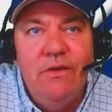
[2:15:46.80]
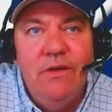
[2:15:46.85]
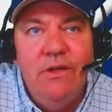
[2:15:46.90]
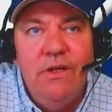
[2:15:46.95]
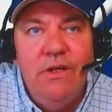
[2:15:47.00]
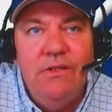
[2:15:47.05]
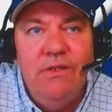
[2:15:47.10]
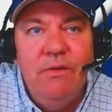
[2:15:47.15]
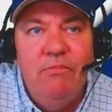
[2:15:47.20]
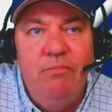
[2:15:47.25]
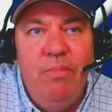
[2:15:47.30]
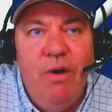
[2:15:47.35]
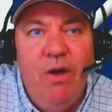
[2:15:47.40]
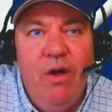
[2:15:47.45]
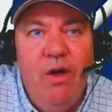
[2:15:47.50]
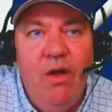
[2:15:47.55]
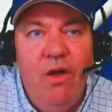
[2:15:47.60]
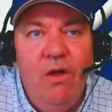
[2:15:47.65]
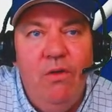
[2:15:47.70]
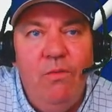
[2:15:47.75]
There's a
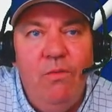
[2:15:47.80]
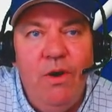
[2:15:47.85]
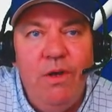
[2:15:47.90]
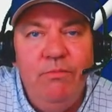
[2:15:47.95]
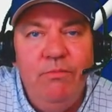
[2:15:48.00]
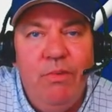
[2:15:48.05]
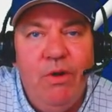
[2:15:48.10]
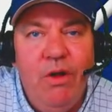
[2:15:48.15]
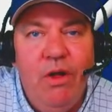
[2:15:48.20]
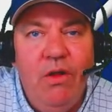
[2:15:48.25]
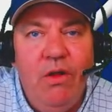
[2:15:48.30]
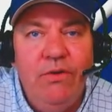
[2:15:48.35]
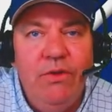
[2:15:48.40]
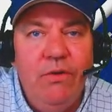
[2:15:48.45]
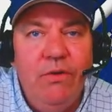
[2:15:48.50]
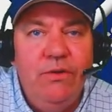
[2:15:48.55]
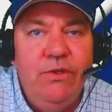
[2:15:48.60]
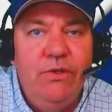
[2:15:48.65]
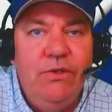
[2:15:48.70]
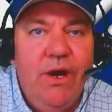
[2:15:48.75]
ball, 1 ball,
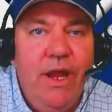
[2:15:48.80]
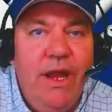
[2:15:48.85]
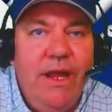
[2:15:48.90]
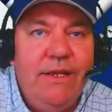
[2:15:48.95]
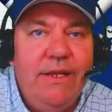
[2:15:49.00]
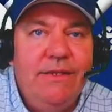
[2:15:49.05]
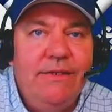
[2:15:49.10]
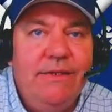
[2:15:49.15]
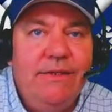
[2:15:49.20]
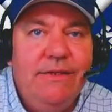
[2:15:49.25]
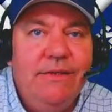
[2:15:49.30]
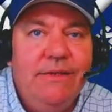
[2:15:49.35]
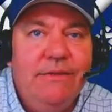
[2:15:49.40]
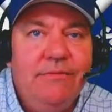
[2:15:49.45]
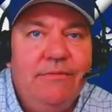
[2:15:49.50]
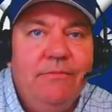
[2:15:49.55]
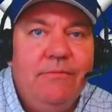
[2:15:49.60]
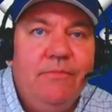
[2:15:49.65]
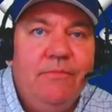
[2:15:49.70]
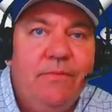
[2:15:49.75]
no strikes.
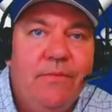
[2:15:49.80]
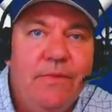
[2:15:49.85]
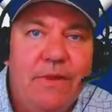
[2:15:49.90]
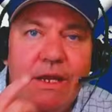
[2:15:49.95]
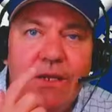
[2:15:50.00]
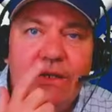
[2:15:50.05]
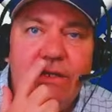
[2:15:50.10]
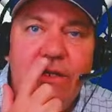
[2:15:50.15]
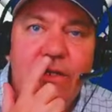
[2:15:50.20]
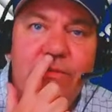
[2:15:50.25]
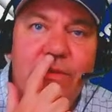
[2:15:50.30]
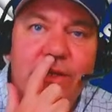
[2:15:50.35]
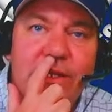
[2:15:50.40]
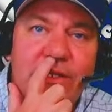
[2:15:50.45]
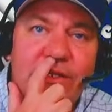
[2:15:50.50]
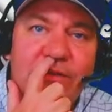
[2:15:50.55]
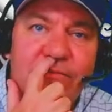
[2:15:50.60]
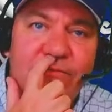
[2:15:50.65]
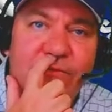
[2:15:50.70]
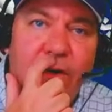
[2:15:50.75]
Excuse me,
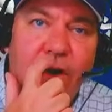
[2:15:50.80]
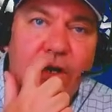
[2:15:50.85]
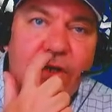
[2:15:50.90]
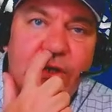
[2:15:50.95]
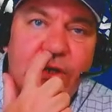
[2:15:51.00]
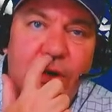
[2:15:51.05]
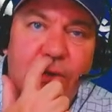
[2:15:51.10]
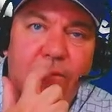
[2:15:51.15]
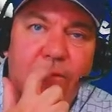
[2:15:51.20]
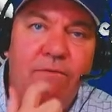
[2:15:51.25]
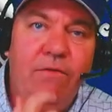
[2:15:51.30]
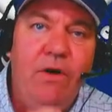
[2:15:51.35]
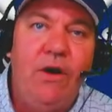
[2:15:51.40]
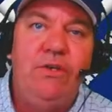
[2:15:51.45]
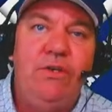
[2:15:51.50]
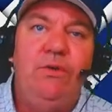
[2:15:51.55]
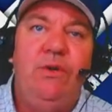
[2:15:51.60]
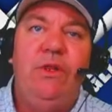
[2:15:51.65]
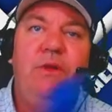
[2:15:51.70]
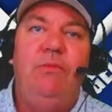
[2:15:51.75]
this is Varsho.
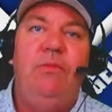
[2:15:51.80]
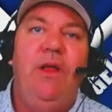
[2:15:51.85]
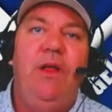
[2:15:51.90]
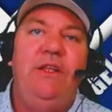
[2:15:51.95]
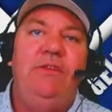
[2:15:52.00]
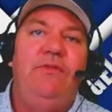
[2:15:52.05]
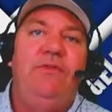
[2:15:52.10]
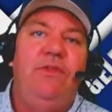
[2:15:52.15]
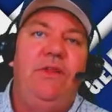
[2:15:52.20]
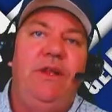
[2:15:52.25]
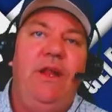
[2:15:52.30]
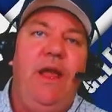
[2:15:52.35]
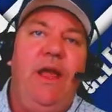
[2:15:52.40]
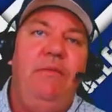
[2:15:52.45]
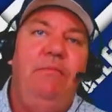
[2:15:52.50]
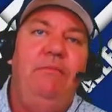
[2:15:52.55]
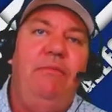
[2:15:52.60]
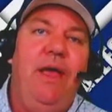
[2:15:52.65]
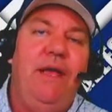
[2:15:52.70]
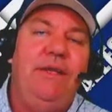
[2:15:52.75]
Varsho at the plates for the
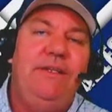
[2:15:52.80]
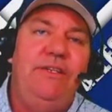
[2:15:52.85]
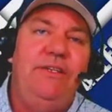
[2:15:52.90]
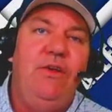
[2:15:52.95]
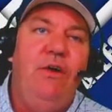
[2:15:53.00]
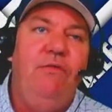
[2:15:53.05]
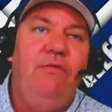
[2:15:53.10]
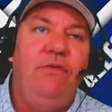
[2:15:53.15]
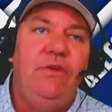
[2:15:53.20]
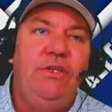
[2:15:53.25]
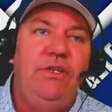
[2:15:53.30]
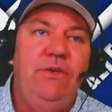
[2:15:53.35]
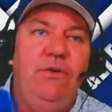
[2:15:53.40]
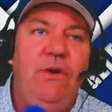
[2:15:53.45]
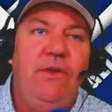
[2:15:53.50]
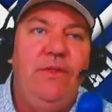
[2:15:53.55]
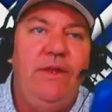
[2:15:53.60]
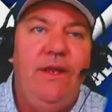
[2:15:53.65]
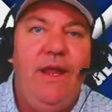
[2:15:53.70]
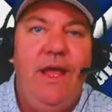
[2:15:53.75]
Diamondbacks. He's 0 for 2
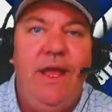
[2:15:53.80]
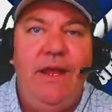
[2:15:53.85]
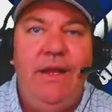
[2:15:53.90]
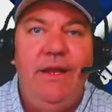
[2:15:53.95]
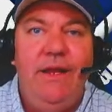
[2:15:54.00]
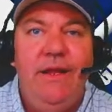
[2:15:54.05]
on the night.